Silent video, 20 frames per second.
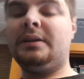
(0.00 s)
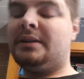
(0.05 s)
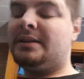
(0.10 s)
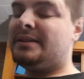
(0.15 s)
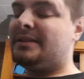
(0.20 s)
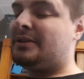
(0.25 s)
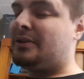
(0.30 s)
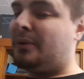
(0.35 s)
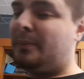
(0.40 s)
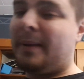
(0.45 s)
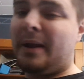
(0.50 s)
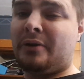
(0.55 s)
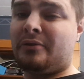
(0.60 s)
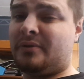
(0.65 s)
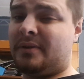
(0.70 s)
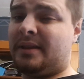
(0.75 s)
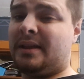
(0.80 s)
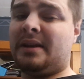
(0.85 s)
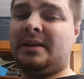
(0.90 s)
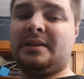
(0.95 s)
still
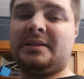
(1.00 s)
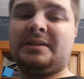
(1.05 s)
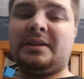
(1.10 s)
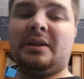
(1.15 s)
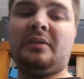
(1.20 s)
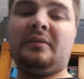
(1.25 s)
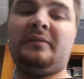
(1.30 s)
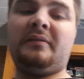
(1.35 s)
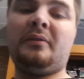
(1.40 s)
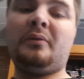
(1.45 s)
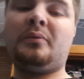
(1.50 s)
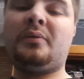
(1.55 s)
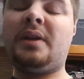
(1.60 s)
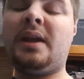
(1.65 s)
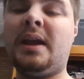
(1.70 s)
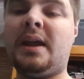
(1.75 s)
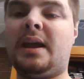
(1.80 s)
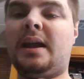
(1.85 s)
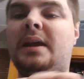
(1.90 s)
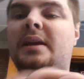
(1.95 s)
better than a cell phone,
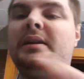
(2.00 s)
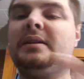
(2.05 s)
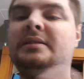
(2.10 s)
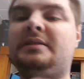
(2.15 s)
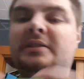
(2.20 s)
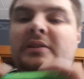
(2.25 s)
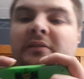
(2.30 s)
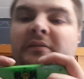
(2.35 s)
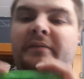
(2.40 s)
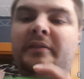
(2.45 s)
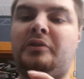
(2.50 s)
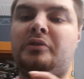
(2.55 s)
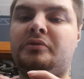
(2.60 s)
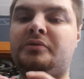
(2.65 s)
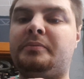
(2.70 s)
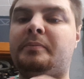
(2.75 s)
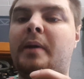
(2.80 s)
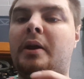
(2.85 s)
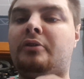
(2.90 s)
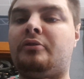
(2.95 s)
and it still
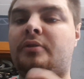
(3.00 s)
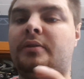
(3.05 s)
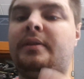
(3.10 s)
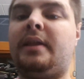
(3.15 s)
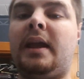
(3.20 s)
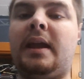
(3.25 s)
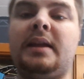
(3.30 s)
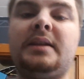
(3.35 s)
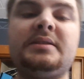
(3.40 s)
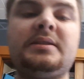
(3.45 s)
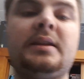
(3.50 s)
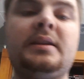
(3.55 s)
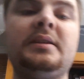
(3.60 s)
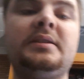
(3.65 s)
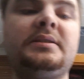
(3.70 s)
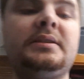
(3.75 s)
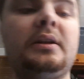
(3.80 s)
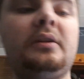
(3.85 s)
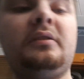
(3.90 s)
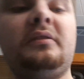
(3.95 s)
feels better in the hands than a
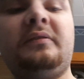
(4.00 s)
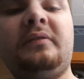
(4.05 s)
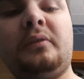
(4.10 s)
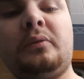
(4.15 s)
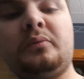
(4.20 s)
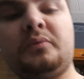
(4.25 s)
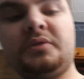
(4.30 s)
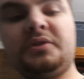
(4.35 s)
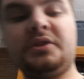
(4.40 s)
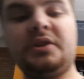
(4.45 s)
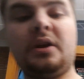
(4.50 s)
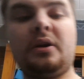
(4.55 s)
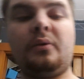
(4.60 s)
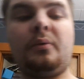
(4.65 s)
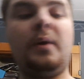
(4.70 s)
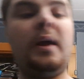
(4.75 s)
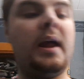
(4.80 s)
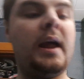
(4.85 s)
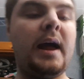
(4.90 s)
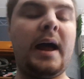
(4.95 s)
cell phone,
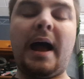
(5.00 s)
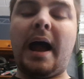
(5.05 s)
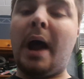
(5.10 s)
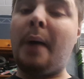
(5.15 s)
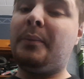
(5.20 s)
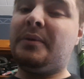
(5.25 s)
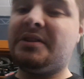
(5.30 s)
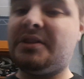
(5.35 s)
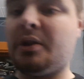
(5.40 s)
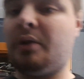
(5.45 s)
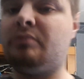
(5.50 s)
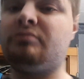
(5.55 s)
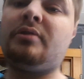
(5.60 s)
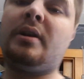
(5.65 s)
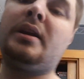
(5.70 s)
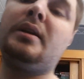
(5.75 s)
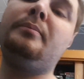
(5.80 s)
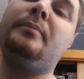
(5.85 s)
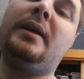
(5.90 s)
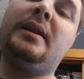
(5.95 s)
so I would still
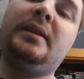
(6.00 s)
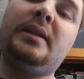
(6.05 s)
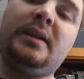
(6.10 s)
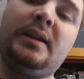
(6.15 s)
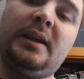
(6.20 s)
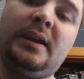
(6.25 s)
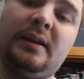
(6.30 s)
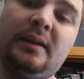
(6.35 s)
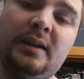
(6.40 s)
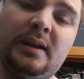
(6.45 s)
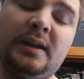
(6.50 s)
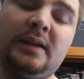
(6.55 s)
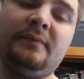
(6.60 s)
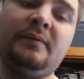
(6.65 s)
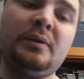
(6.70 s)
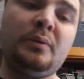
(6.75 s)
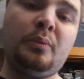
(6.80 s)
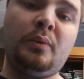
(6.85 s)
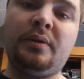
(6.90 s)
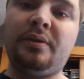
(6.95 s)
recommend it,
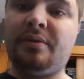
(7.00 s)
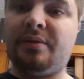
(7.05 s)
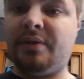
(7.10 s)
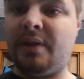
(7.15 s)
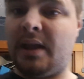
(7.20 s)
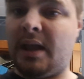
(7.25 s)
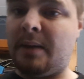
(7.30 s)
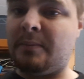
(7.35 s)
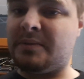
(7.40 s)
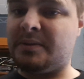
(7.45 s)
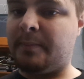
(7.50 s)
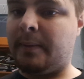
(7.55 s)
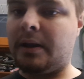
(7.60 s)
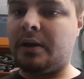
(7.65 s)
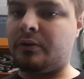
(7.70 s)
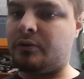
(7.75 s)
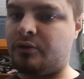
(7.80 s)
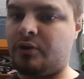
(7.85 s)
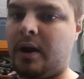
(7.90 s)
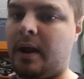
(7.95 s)
even with the games
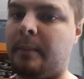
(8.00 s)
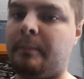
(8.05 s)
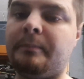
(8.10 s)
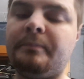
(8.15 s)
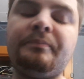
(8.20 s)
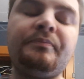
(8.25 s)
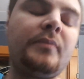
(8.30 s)
being crap.